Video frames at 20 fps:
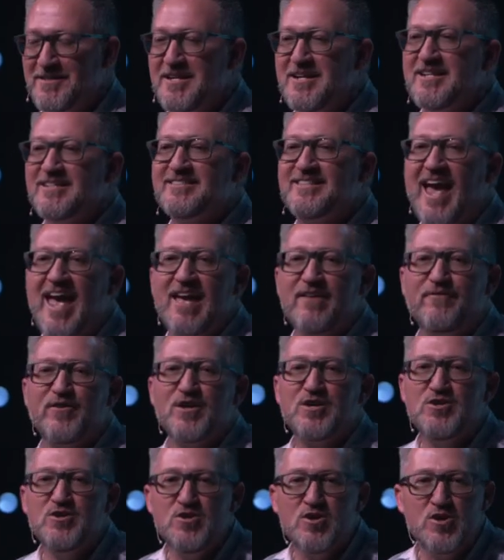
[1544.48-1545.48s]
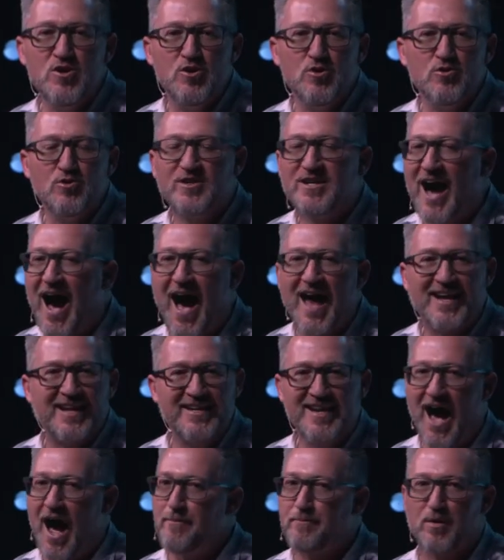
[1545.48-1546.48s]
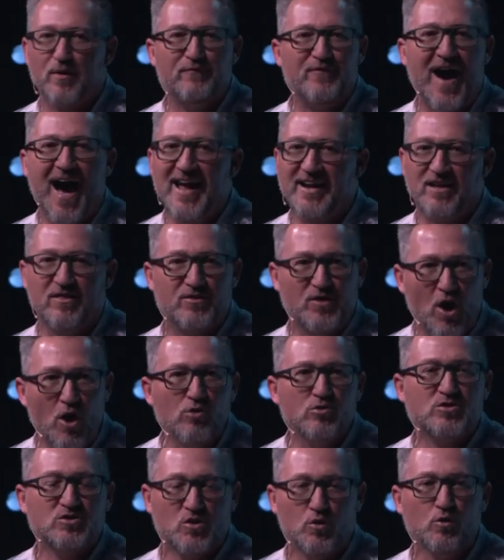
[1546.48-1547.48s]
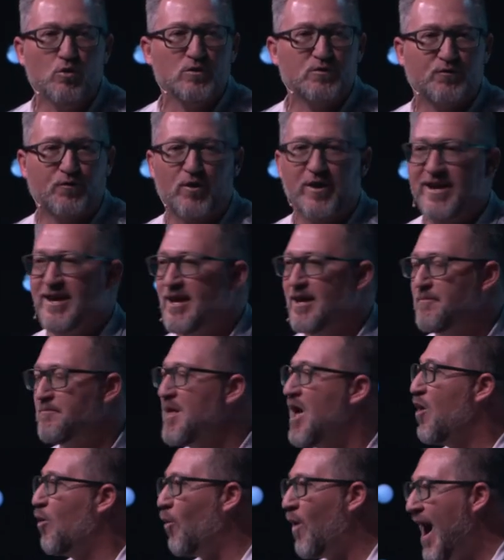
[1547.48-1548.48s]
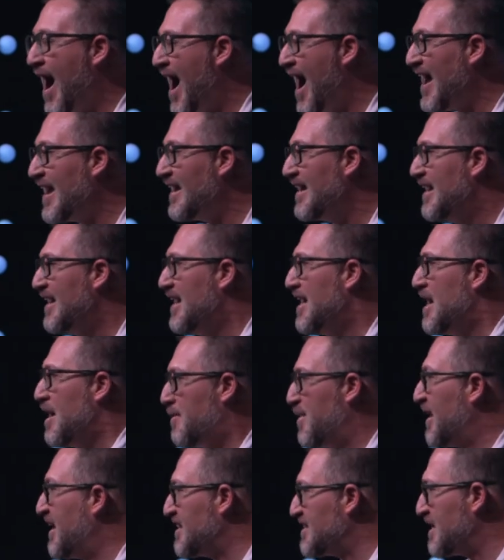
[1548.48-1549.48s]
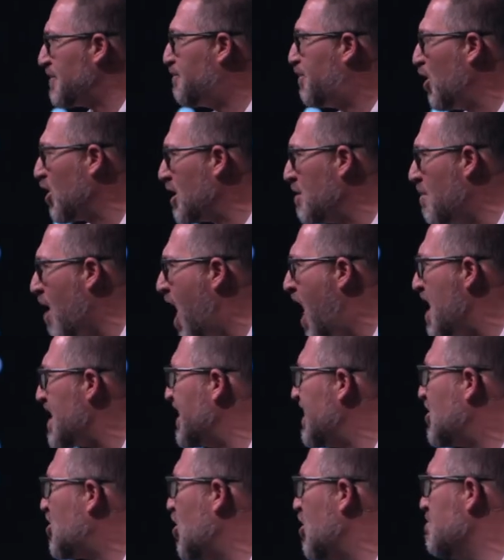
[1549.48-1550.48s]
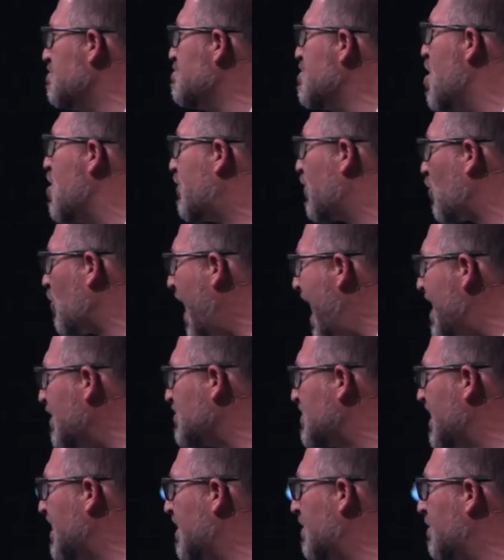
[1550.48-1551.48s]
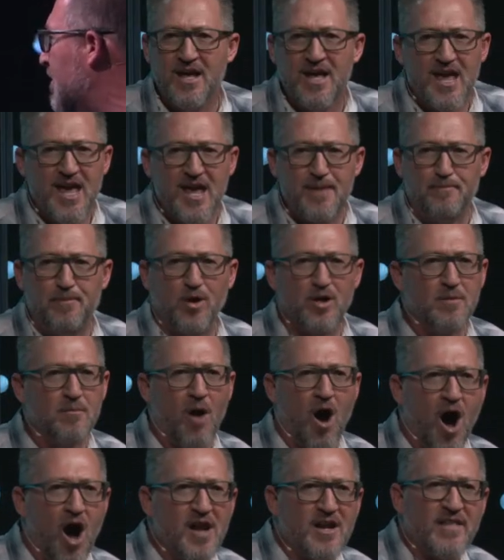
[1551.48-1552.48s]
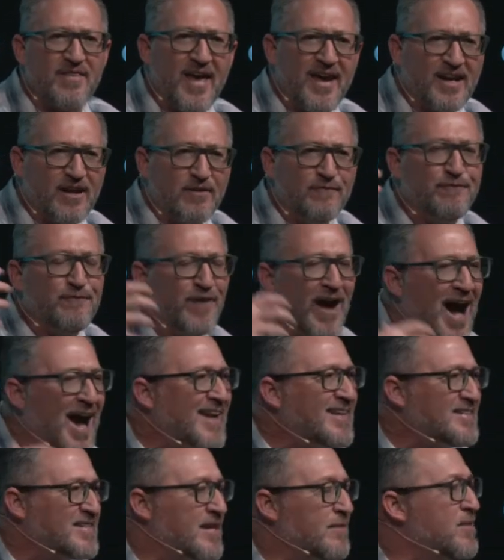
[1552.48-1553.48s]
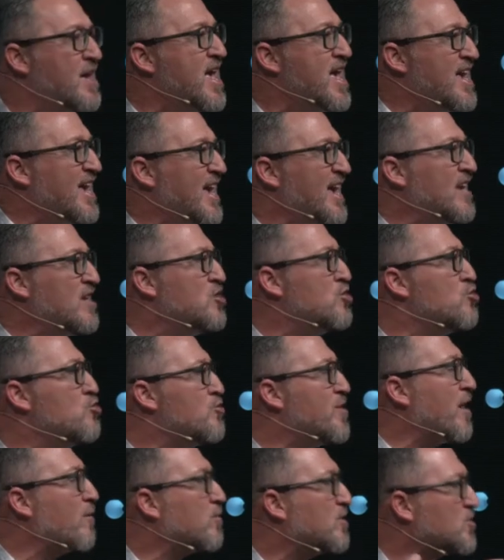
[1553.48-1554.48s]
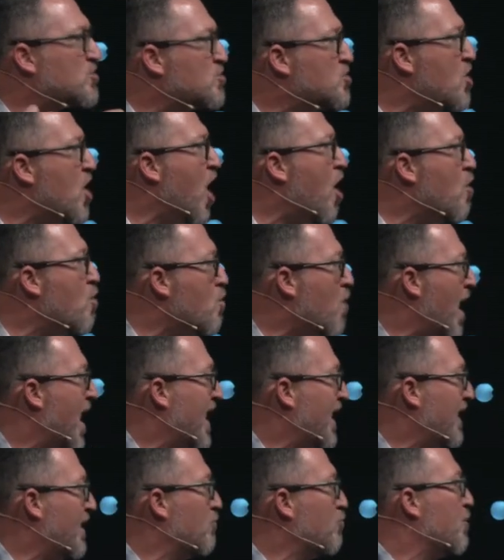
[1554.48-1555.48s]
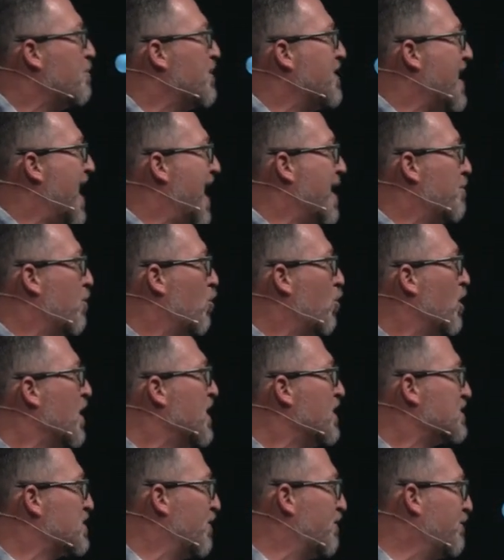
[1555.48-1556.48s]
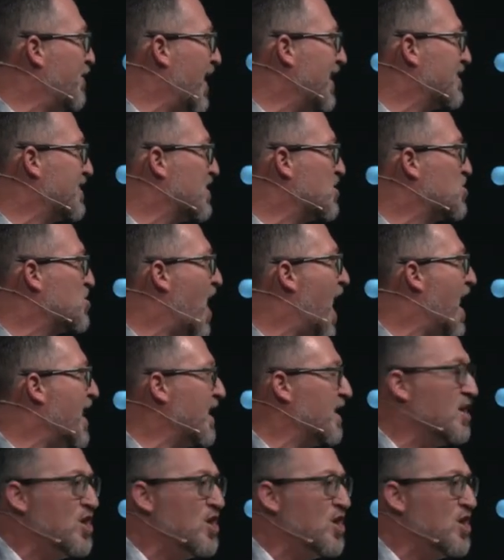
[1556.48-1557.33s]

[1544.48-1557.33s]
David knew God had not provided those tools for him. Why? Because he put them on and he couldn't move around in them. He put them on and they confined him. He knew there was no way he would be able to fight the giant